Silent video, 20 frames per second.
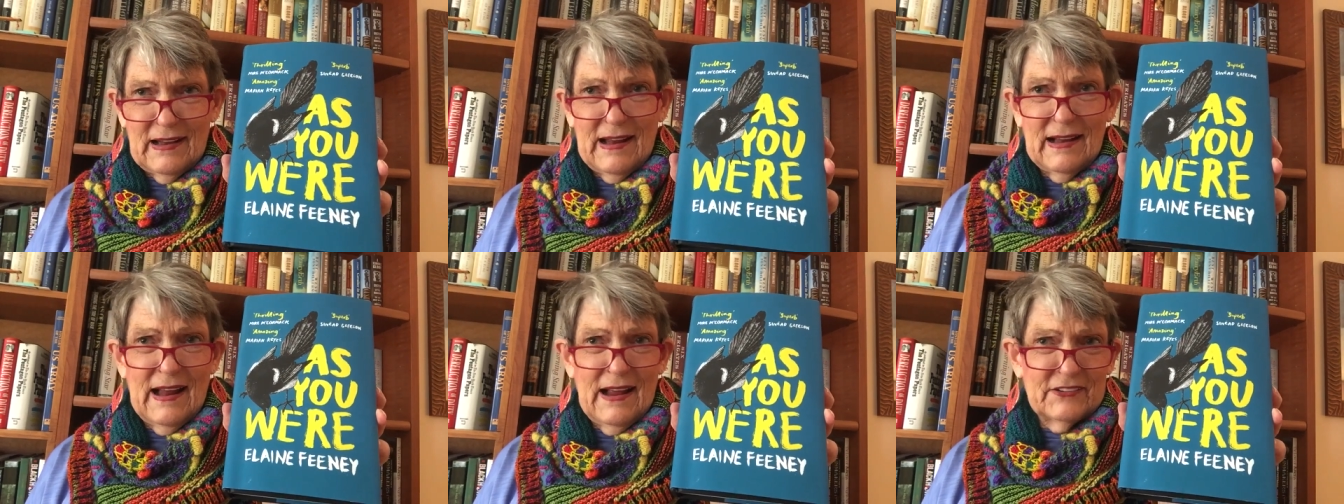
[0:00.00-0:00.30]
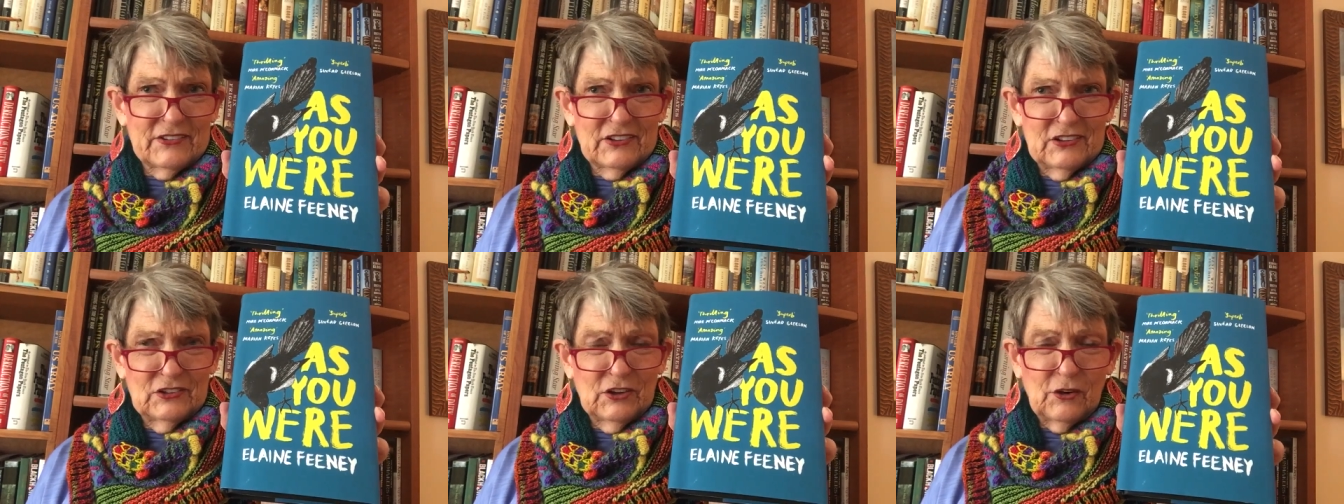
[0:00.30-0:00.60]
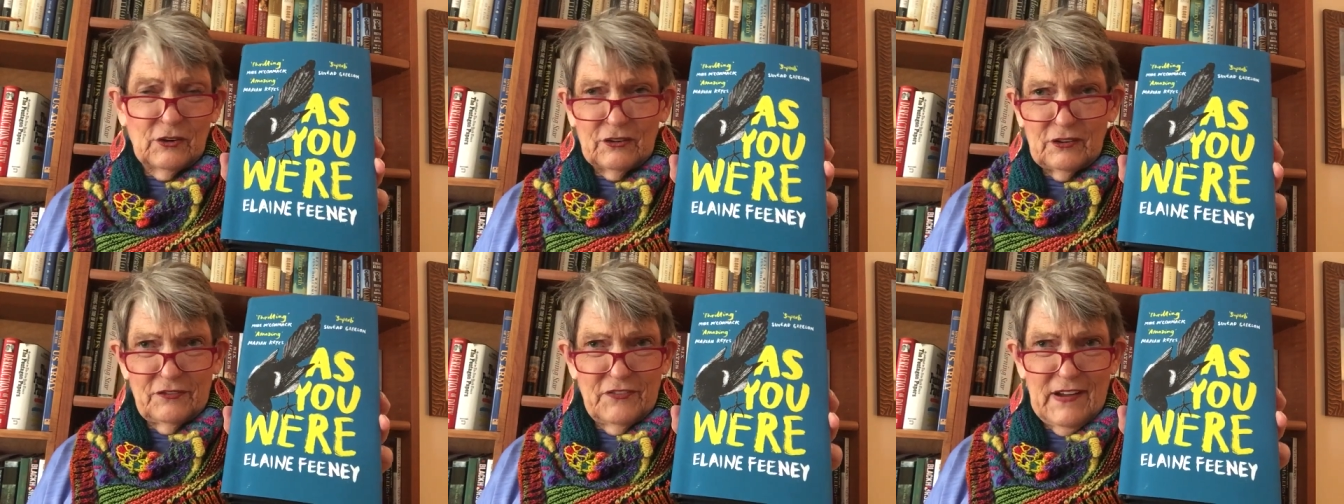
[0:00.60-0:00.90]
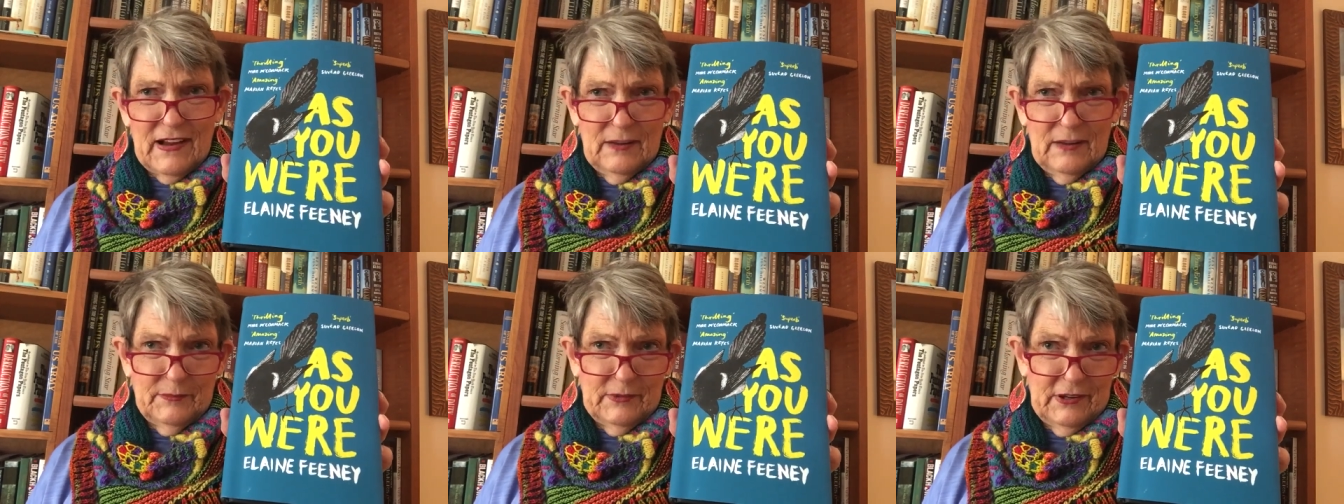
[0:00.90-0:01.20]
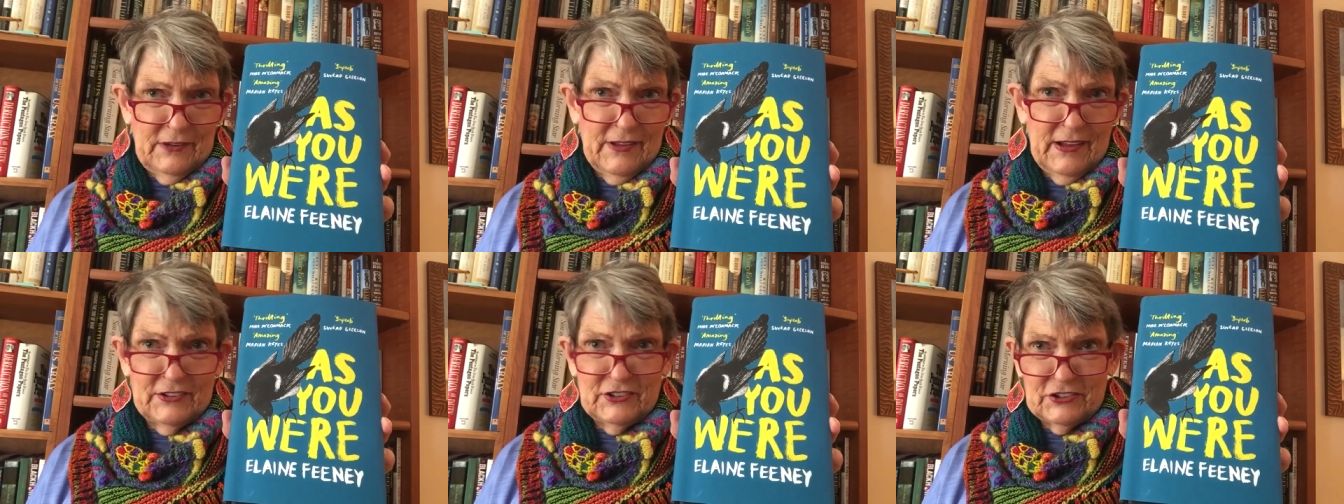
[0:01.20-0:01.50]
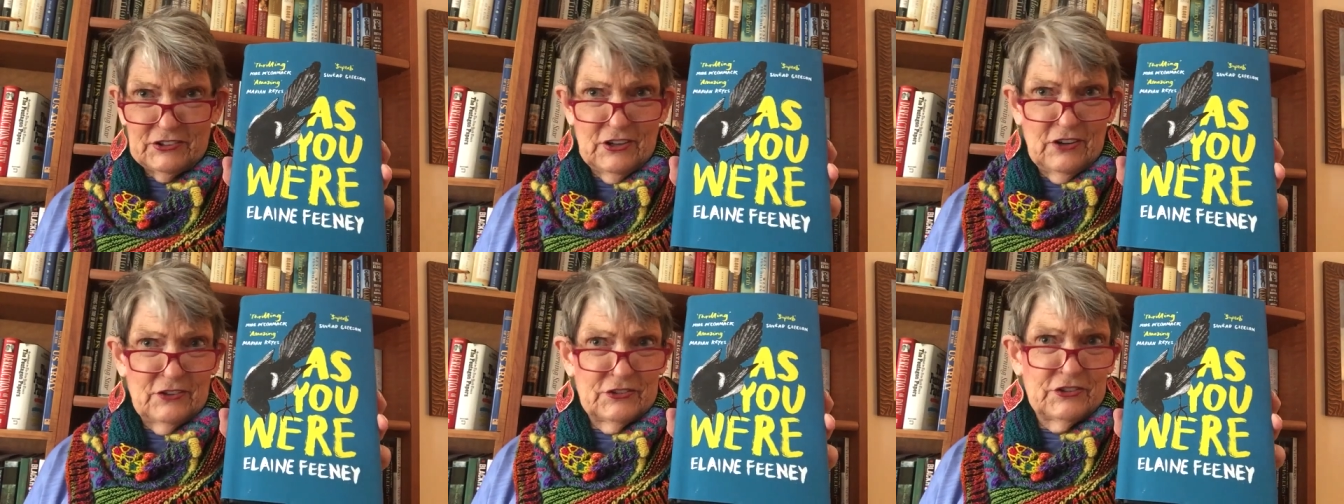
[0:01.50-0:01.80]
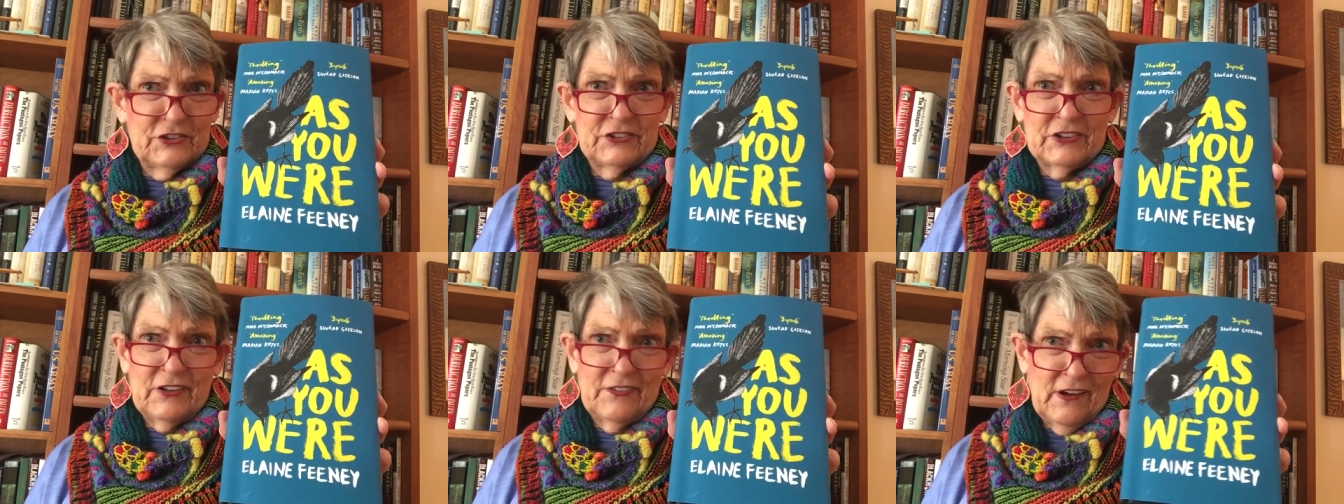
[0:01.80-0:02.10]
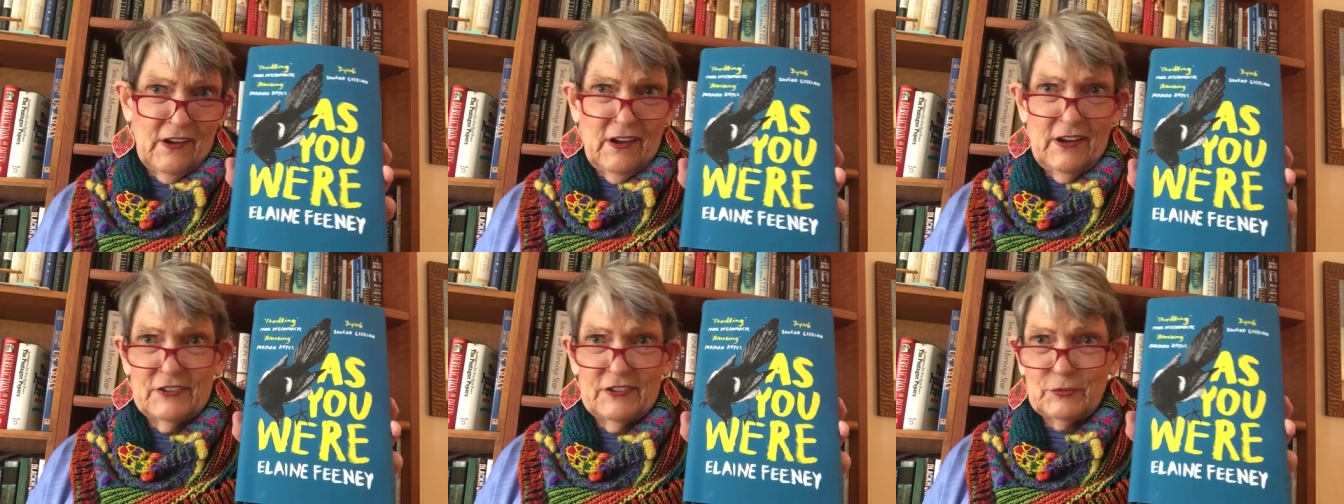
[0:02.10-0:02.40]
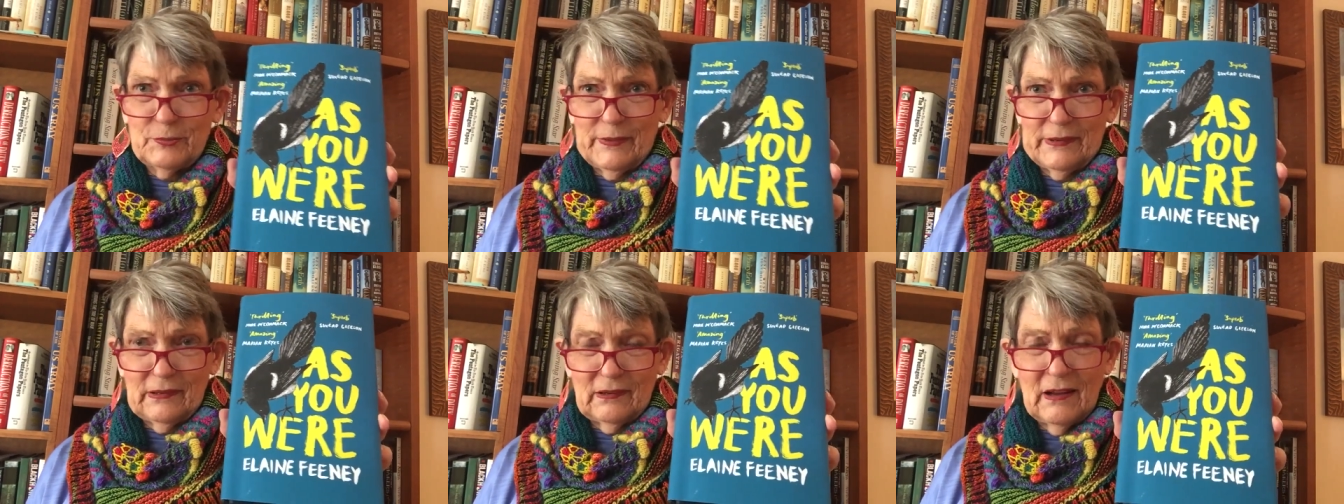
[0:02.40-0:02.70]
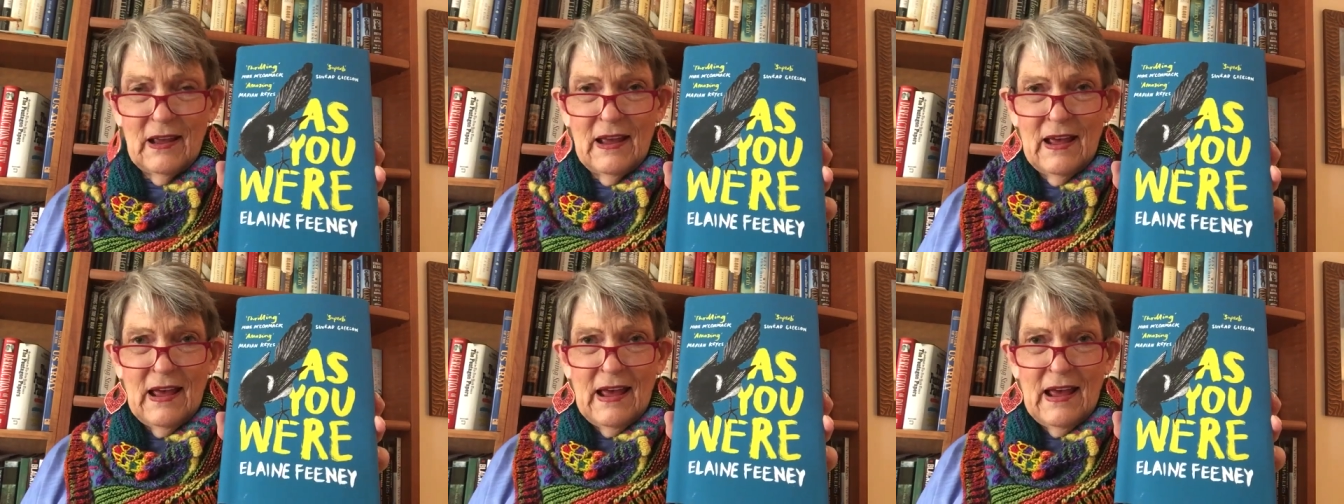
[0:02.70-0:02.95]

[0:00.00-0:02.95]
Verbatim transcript: and hasn't told her family. They just know she's in the hospital.